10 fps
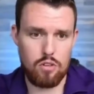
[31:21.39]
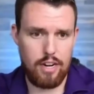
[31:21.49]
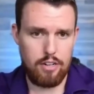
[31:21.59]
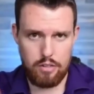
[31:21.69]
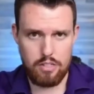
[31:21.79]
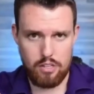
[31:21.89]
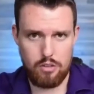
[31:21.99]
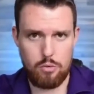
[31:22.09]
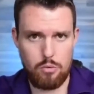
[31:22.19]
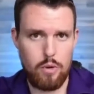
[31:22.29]
Or I know you said
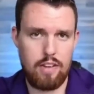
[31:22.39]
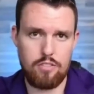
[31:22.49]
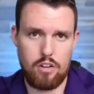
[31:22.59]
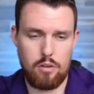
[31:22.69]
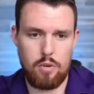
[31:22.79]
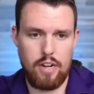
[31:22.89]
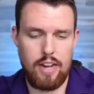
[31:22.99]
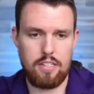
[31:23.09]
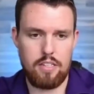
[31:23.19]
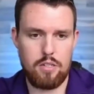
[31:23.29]
you you have started running
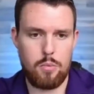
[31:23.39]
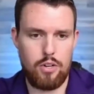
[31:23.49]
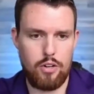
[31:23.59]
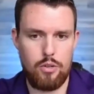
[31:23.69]
ads at this point.